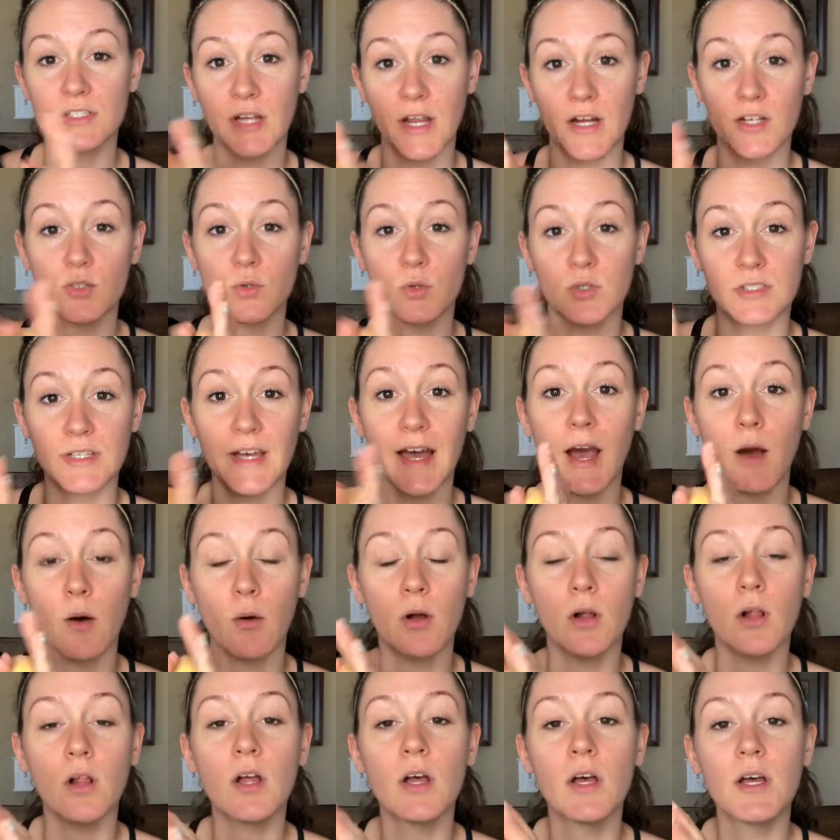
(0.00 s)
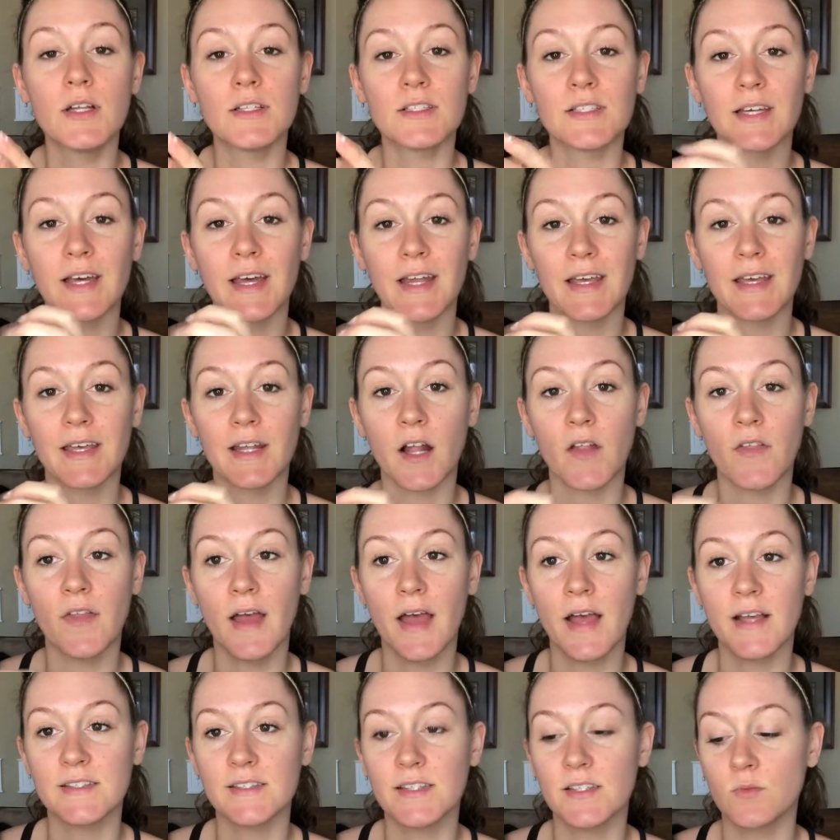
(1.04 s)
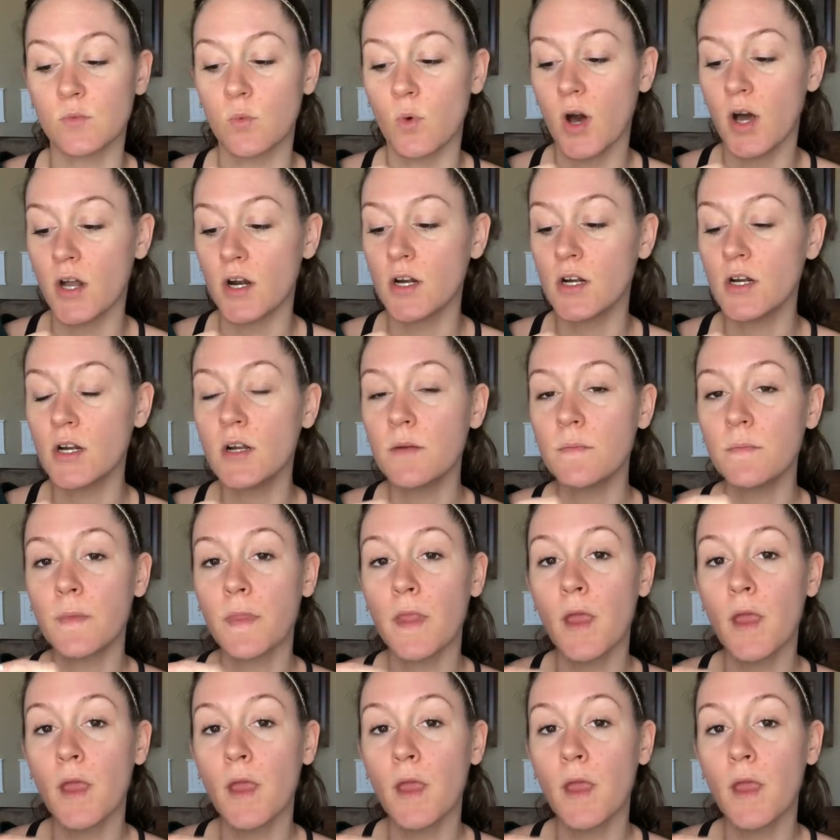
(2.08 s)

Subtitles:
an actual towel to kind of get all the excess water.